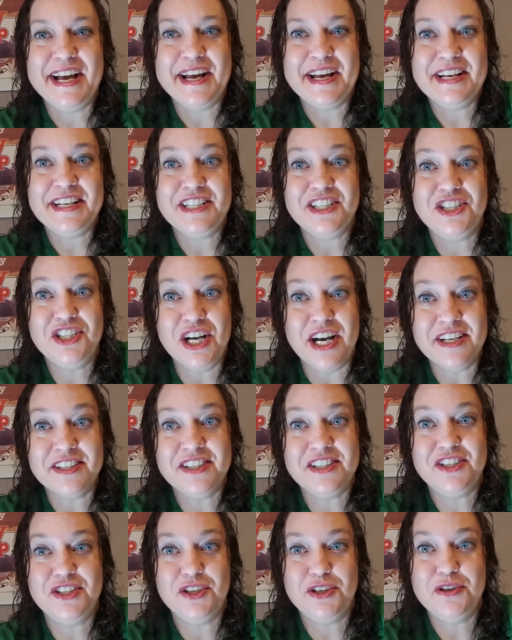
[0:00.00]

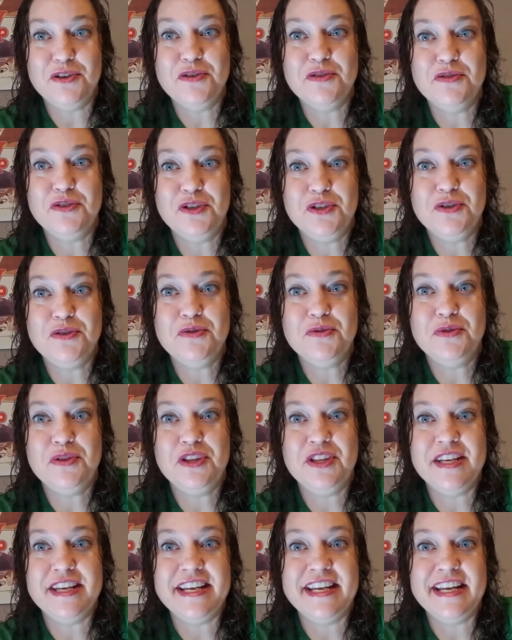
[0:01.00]
Just to do
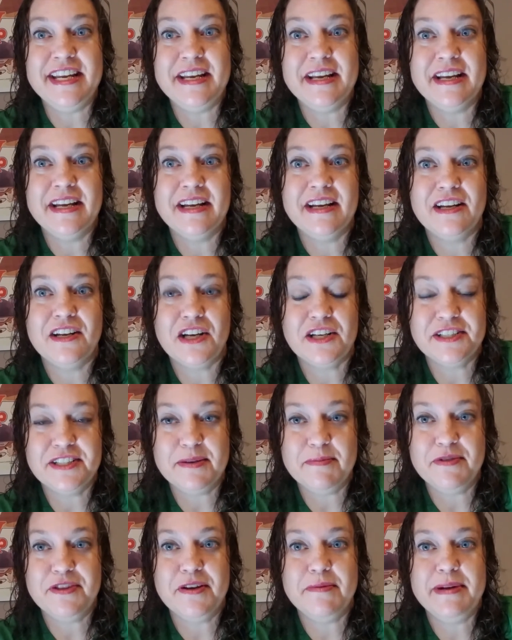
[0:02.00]
the custom
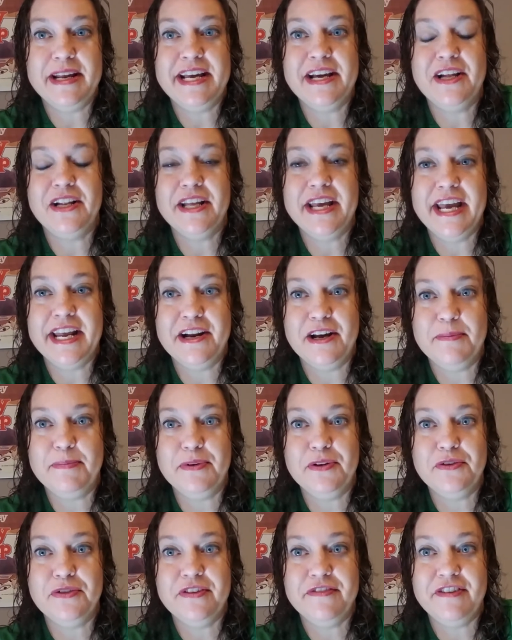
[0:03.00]
thumbnail and
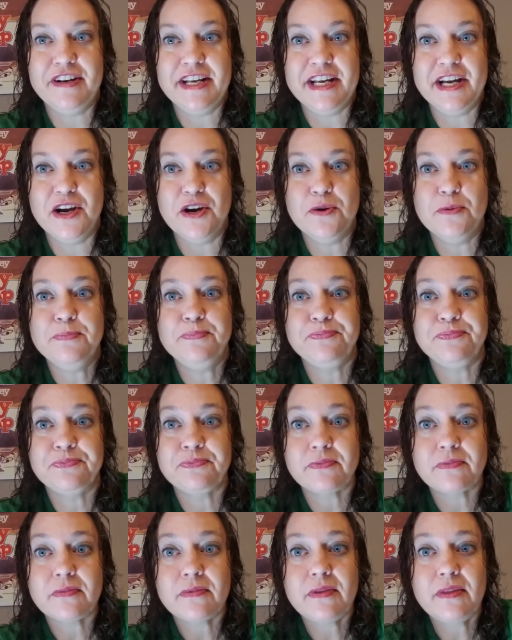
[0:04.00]
upload the video.
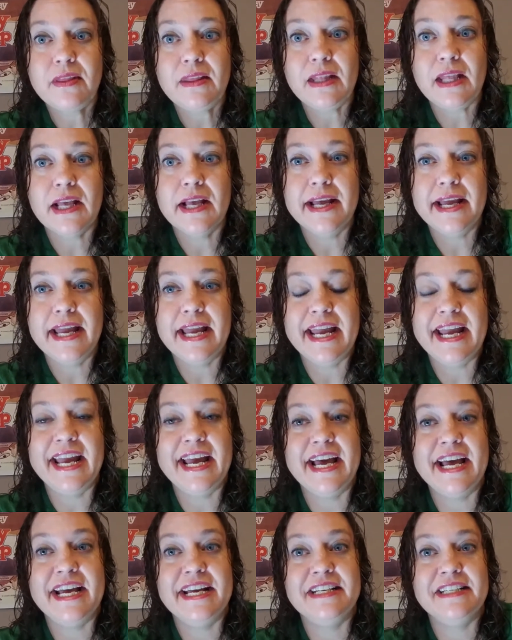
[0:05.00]

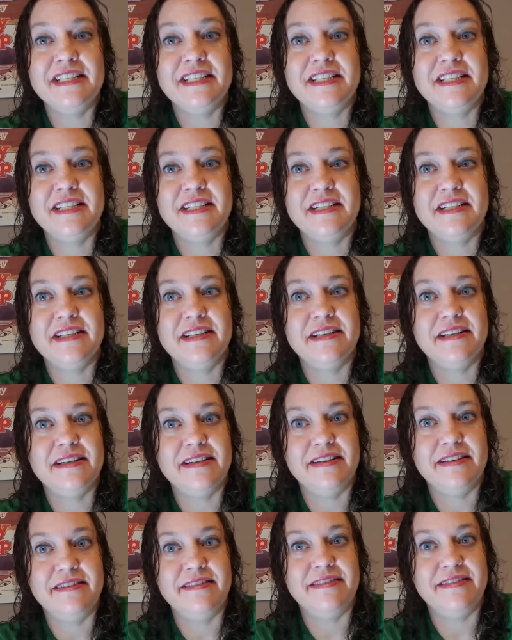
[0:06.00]
And
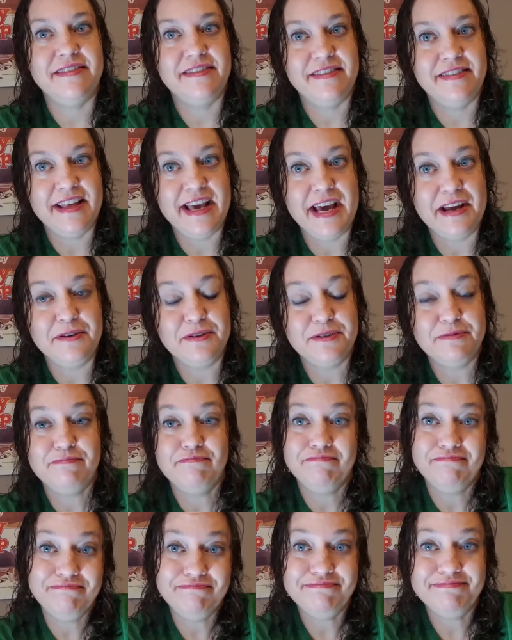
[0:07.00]
that
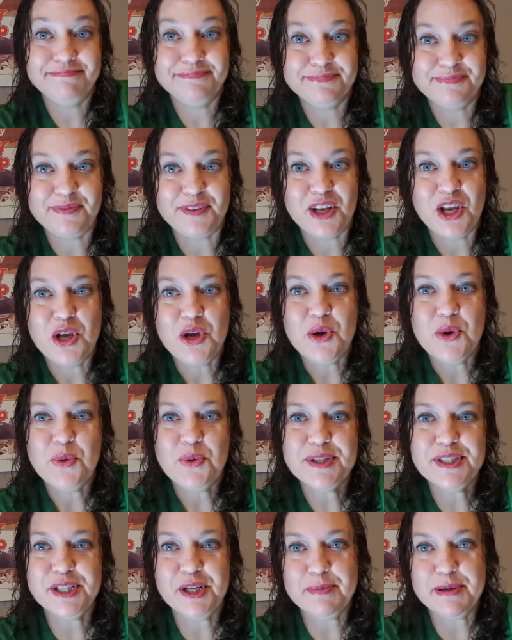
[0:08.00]
was a
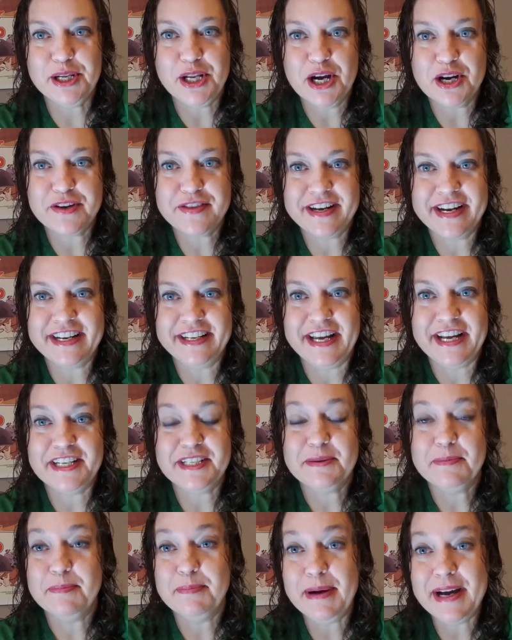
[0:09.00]
little bit longer than I liked,
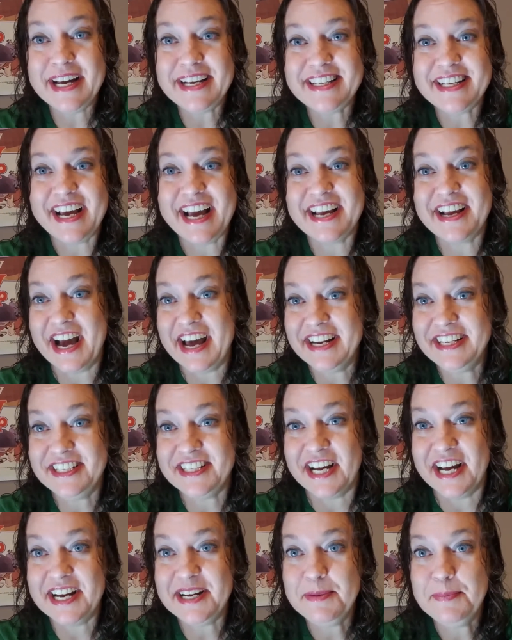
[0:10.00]
but I got it
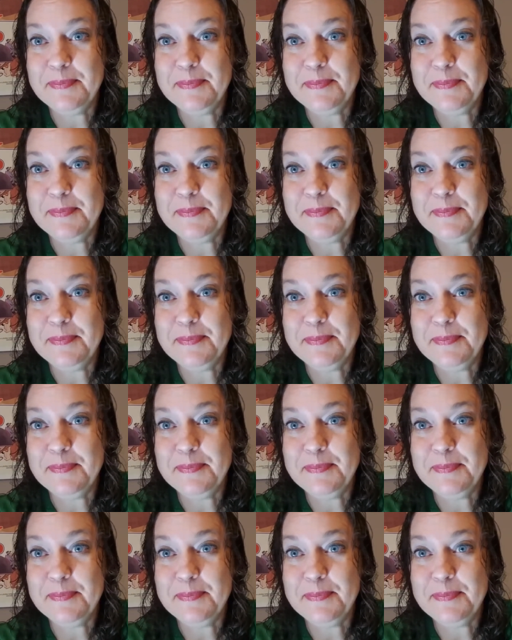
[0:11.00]
done.